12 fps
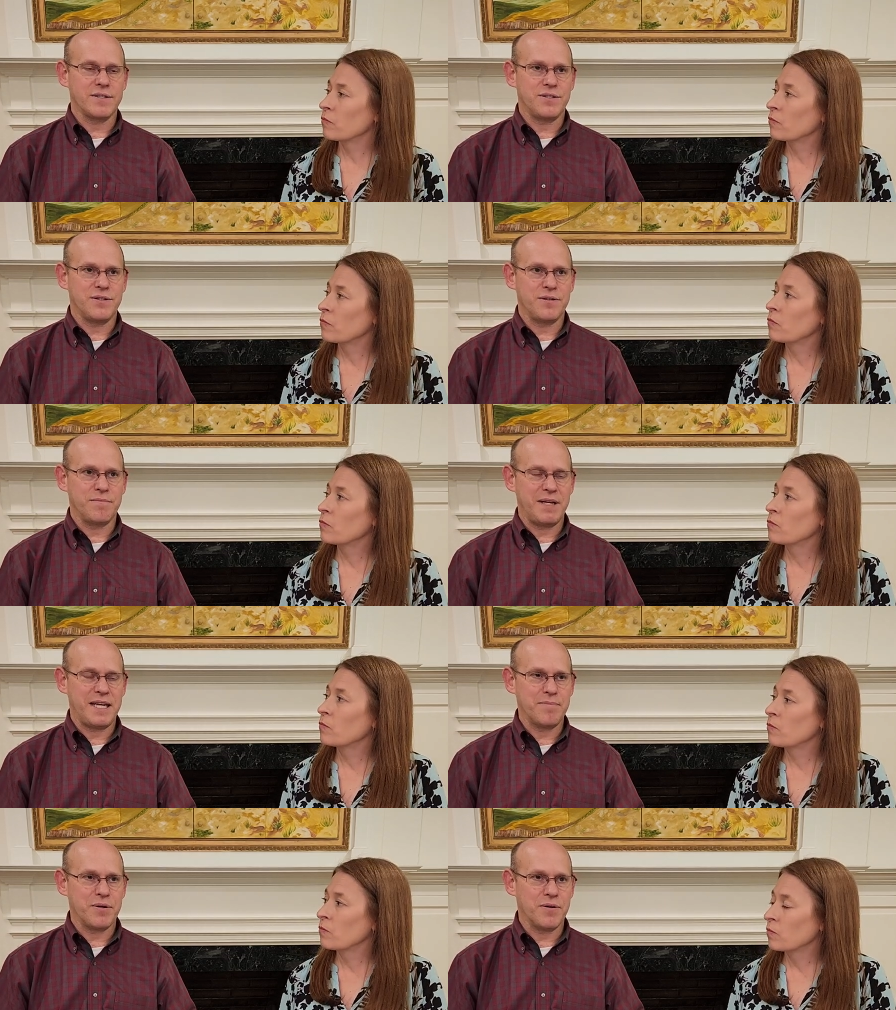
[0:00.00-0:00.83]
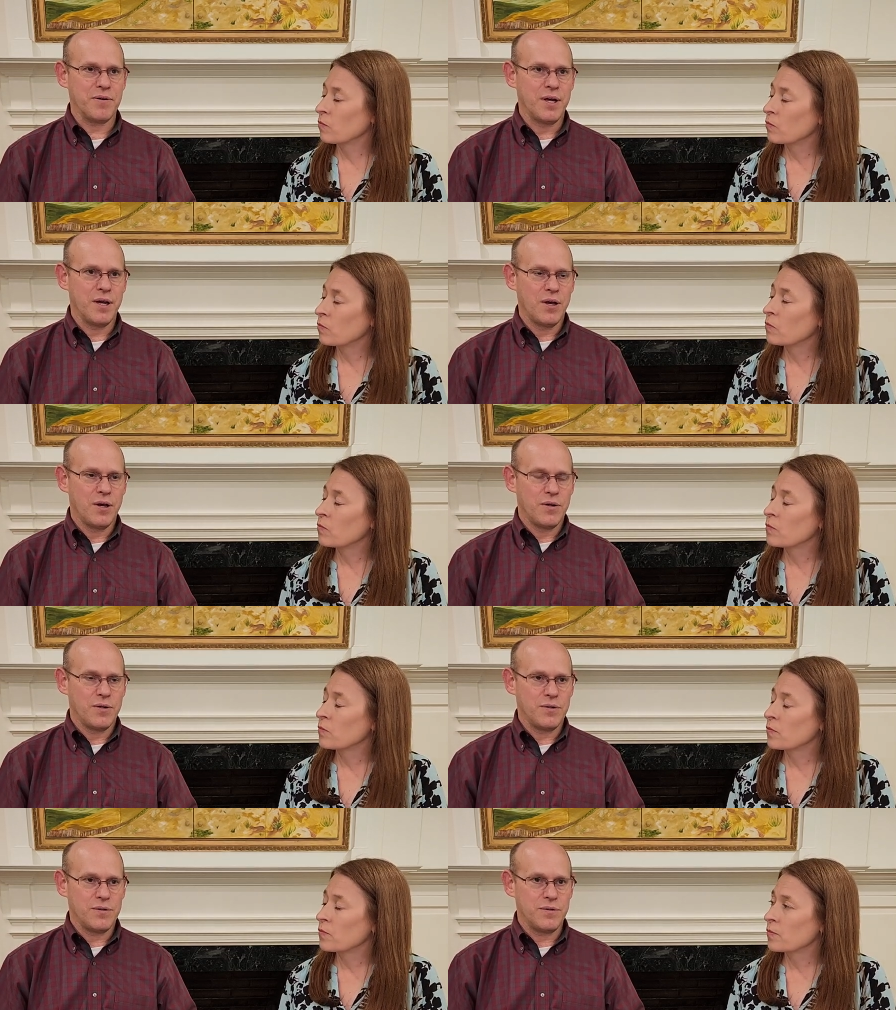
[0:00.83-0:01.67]
Speaker 1: to people
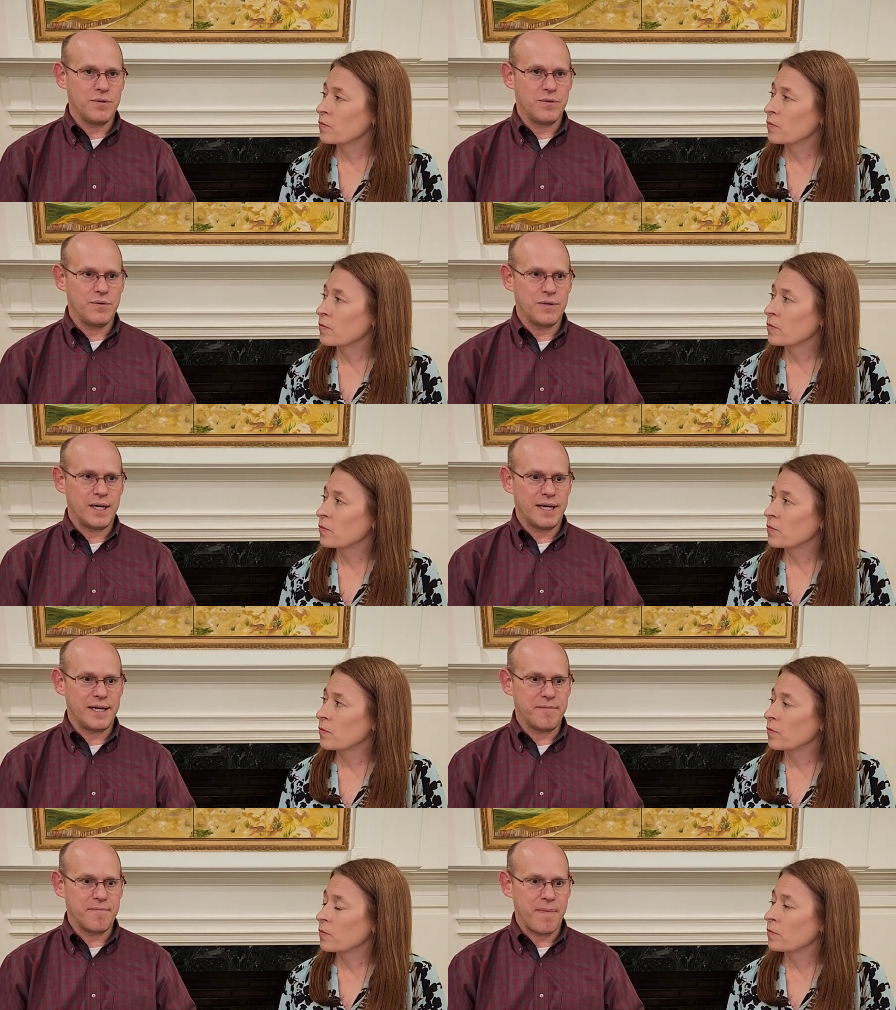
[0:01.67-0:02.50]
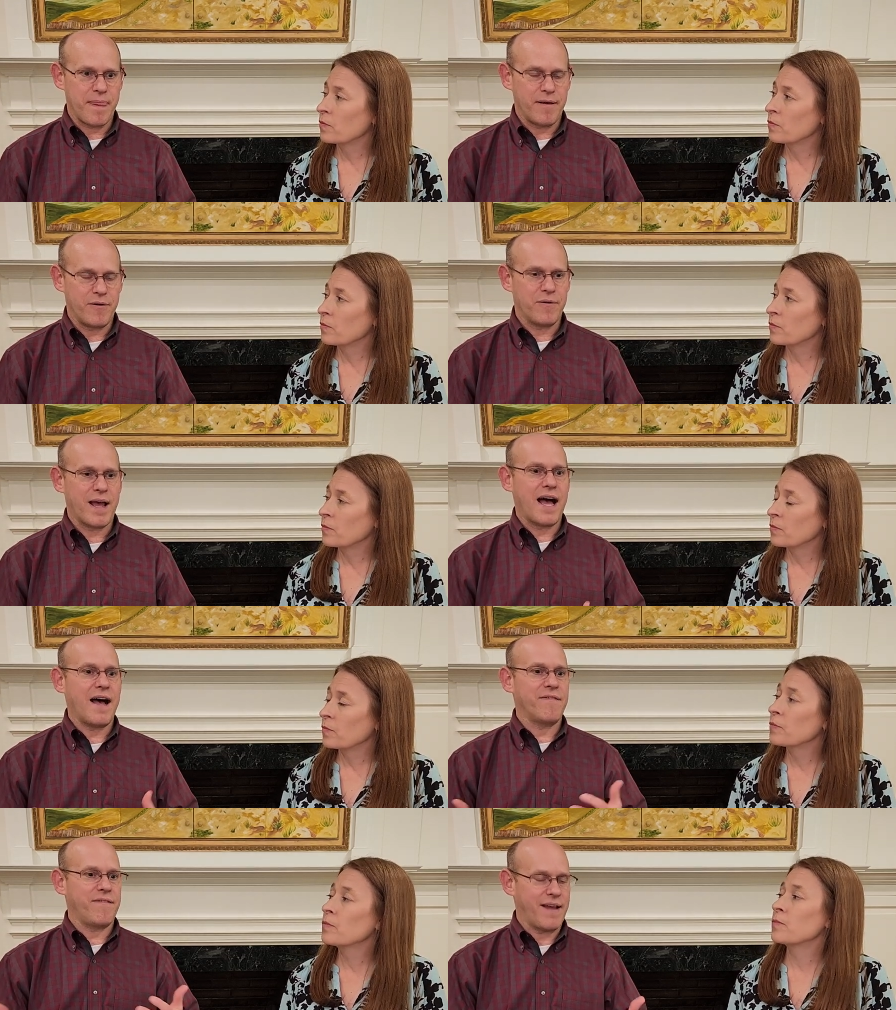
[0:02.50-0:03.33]
who um, who
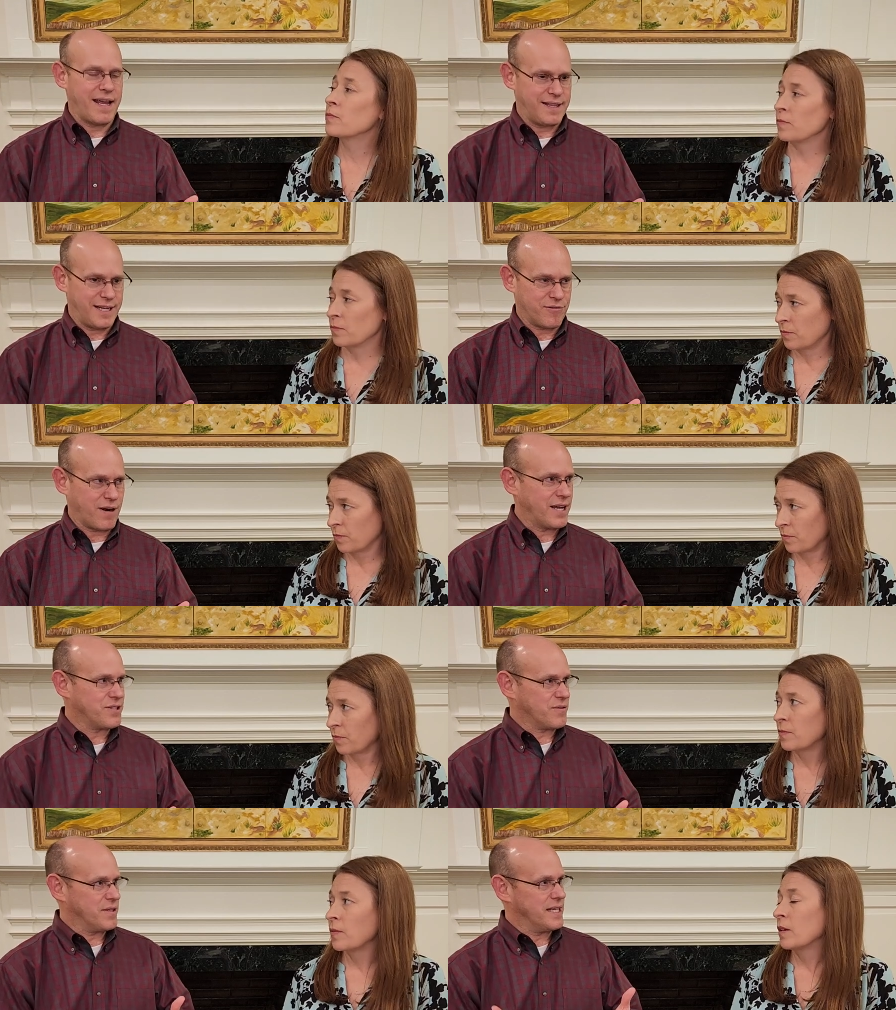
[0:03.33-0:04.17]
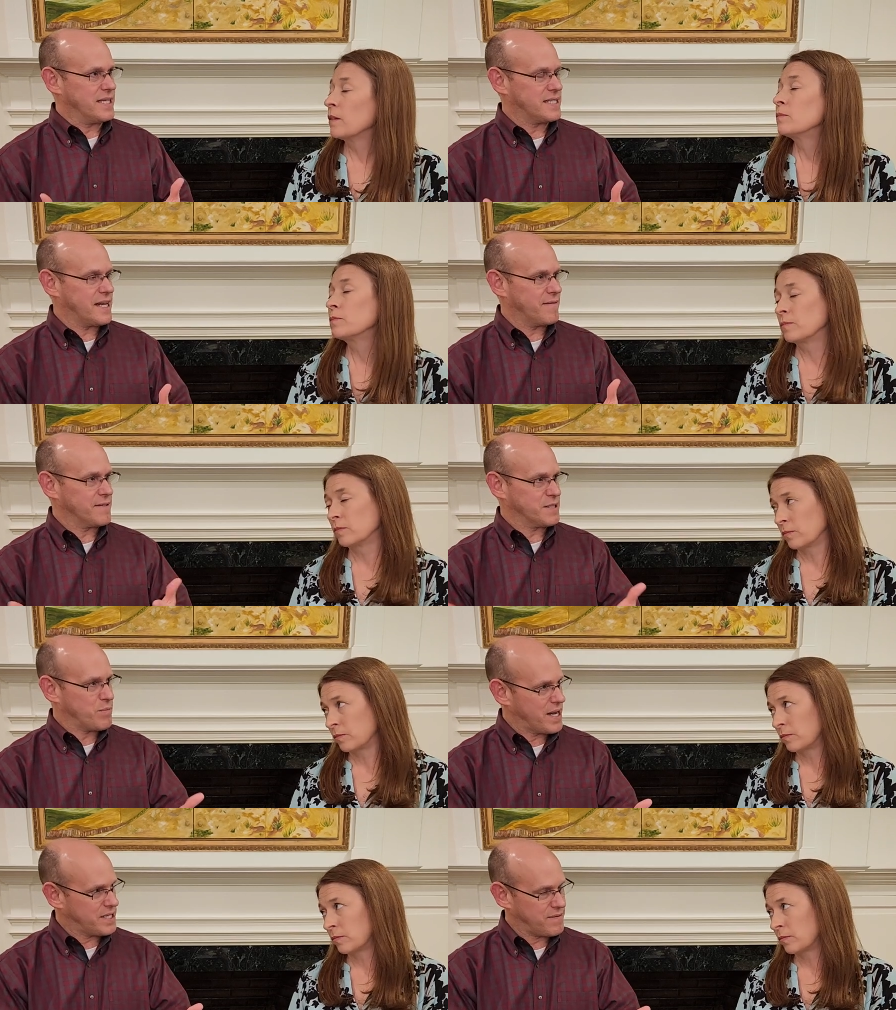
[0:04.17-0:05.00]
have faith in Christ, or at least have
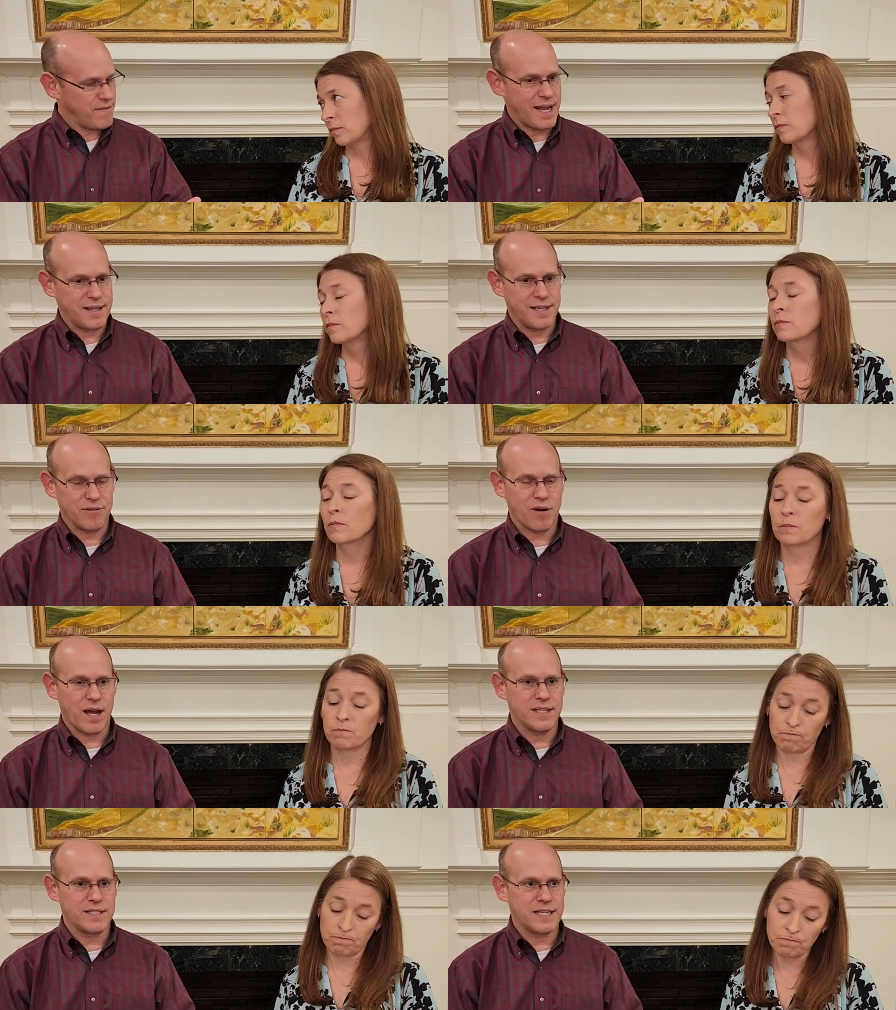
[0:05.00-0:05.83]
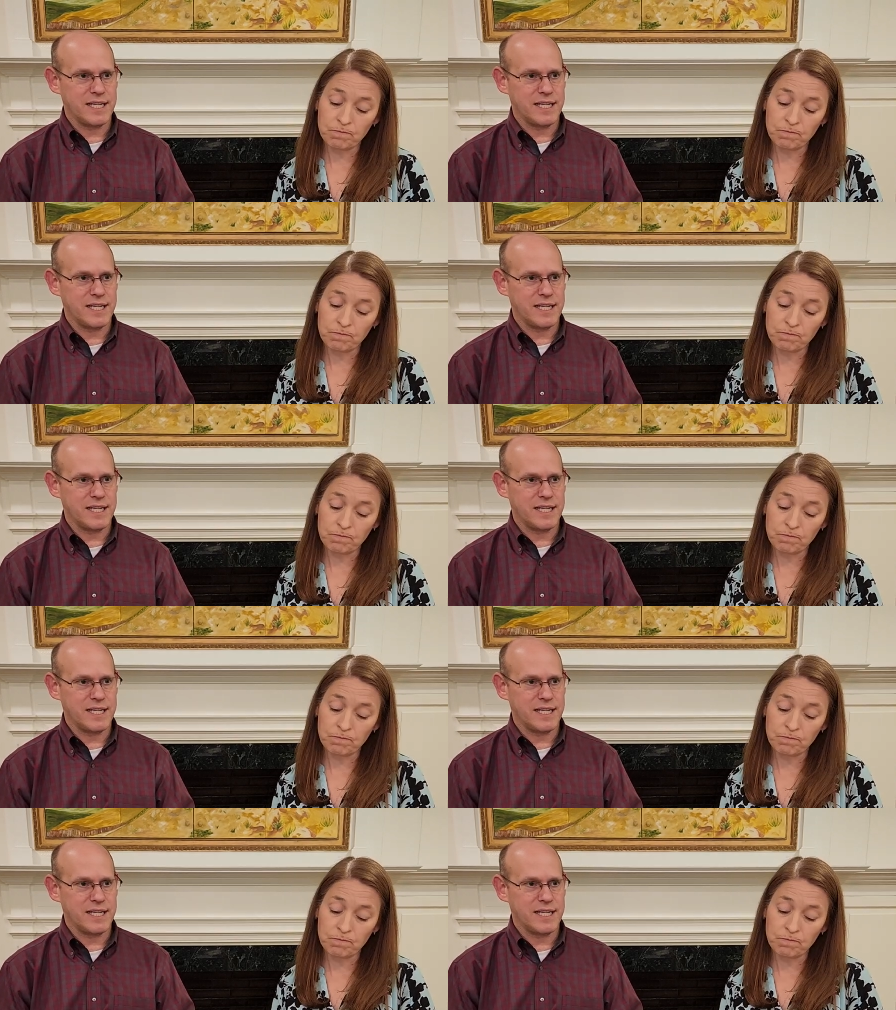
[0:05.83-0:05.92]
expressed faith in Christ, mm-hmm.